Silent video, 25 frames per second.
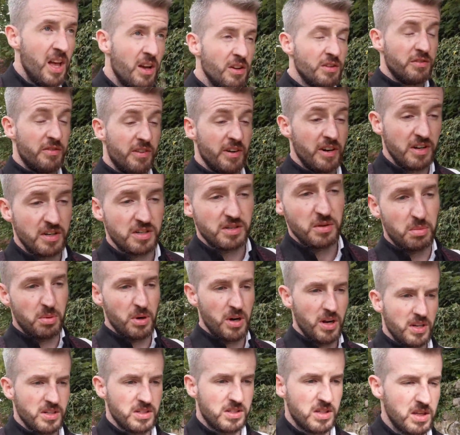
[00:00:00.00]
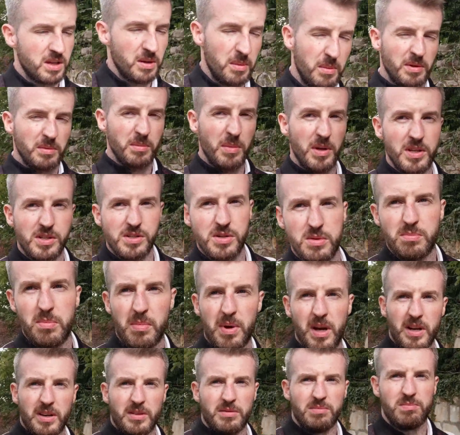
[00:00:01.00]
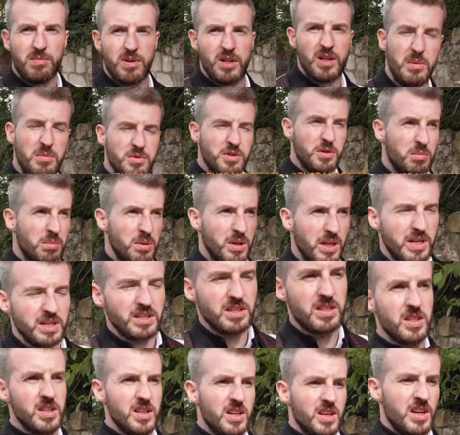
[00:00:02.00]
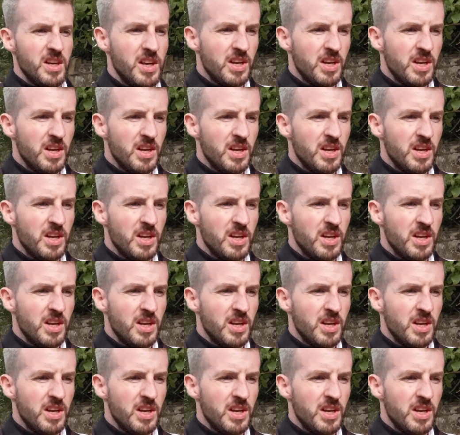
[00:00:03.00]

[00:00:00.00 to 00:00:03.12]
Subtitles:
I was very surprised. I mean, my clubs are blades,